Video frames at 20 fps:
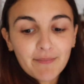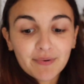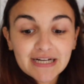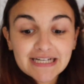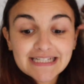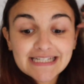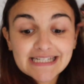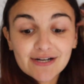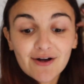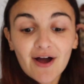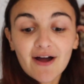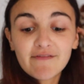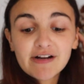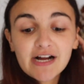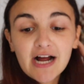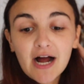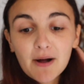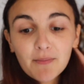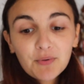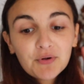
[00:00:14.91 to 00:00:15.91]
but I still have a
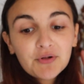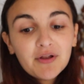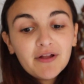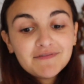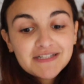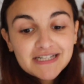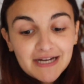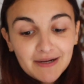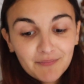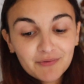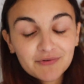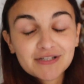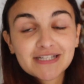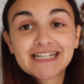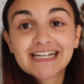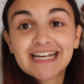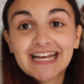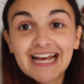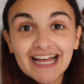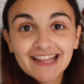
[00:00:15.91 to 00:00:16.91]
couple of samples
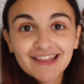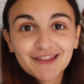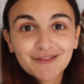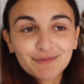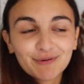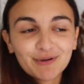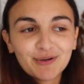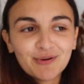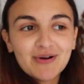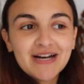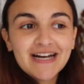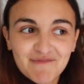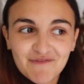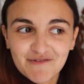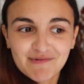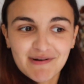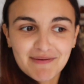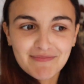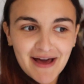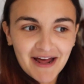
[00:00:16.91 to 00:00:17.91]
to get through for
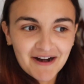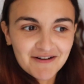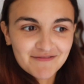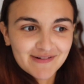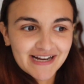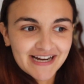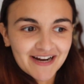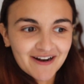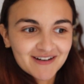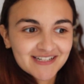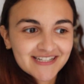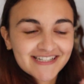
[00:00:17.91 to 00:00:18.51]
my pattern maker,